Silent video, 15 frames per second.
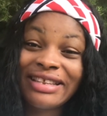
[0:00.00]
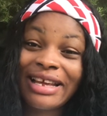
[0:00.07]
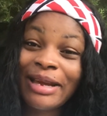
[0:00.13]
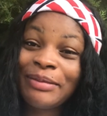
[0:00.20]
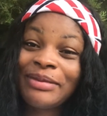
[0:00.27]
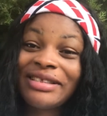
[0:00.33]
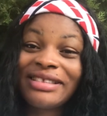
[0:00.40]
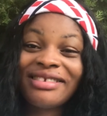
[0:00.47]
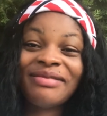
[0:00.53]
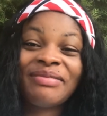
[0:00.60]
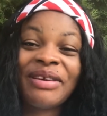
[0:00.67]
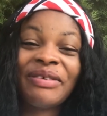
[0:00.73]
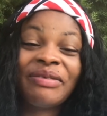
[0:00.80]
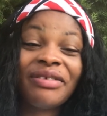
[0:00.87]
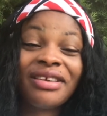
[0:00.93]
time seeing
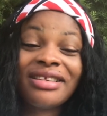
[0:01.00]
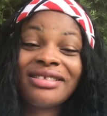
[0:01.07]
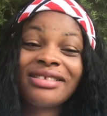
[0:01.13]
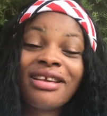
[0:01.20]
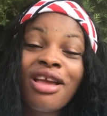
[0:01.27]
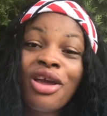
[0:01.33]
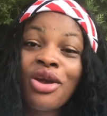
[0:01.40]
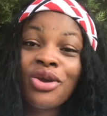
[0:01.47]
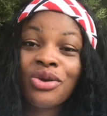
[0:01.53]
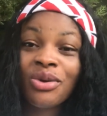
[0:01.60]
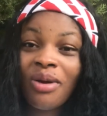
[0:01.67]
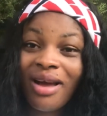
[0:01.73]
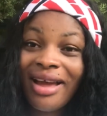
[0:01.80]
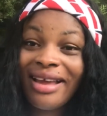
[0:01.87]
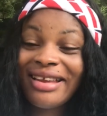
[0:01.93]
my face,
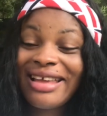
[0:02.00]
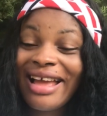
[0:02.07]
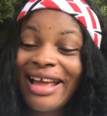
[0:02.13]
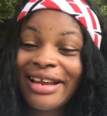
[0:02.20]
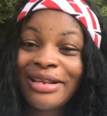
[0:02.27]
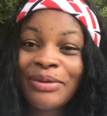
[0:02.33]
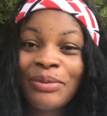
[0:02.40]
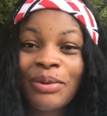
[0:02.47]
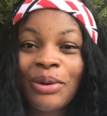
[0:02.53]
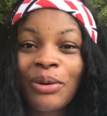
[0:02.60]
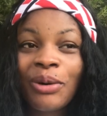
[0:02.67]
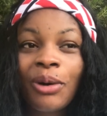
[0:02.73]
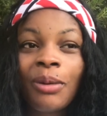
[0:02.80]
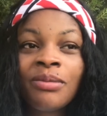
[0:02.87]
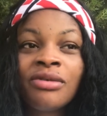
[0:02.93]
you are highly
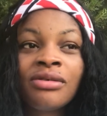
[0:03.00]
welcome.